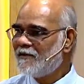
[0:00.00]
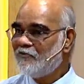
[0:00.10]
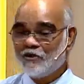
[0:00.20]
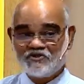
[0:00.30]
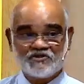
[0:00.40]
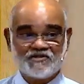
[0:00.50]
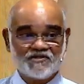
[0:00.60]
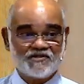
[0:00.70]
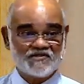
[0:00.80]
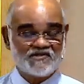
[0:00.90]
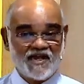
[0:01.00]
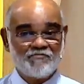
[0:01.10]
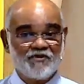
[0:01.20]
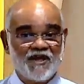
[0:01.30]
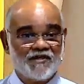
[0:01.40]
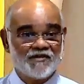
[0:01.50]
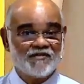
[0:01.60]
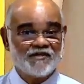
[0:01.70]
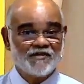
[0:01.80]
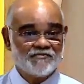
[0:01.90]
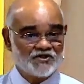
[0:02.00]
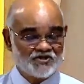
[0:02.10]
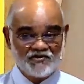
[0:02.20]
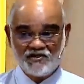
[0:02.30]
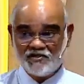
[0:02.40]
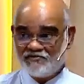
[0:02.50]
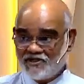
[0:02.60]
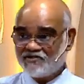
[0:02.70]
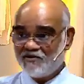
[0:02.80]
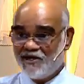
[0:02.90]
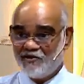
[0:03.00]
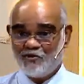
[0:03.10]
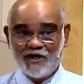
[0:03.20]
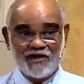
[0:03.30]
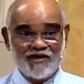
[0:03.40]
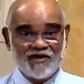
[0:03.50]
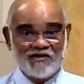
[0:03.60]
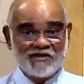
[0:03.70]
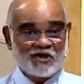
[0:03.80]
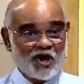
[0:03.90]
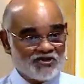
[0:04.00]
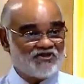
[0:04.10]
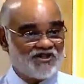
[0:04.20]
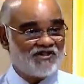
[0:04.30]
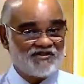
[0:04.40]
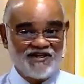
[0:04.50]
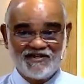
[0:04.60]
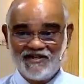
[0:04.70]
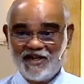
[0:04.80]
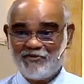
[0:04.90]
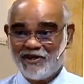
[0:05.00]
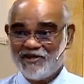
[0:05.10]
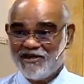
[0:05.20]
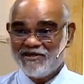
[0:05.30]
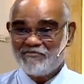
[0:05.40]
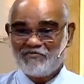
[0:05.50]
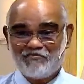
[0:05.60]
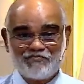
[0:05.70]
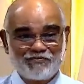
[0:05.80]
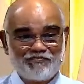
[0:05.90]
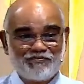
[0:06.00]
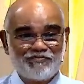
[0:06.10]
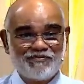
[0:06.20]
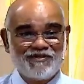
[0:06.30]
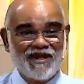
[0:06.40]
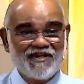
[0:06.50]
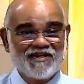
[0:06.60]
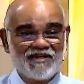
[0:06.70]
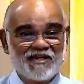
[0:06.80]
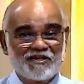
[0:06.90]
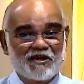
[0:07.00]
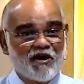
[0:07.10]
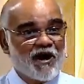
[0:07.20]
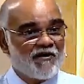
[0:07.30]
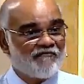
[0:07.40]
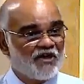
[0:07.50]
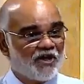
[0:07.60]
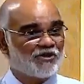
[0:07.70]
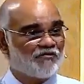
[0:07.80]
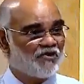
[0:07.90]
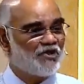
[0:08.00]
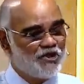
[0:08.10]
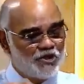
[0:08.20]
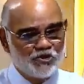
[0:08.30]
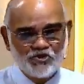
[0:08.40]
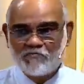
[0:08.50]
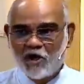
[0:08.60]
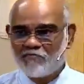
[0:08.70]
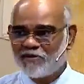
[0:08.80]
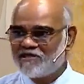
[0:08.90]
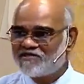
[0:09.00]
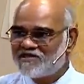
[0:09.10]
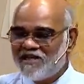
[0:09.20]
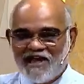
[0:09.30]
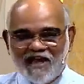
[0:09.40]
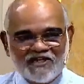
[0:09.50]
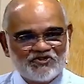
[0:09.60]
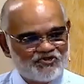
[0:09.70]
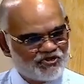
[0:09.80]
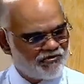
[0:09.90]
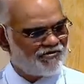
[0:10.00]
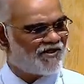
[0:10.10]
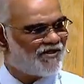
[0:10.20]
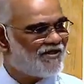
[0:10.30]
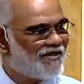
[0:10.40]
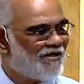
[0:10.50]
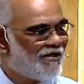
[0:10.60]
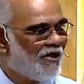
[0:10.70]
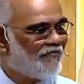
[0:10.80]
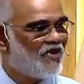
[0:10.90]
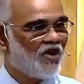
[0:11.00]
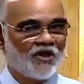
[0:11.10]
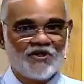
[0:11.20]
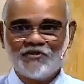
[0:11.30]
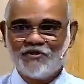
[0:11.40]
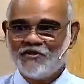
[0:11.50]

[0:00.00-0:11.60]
which was the same then. The children of Israel were consecrated, they were taken and carved out of a huge populace as children of God,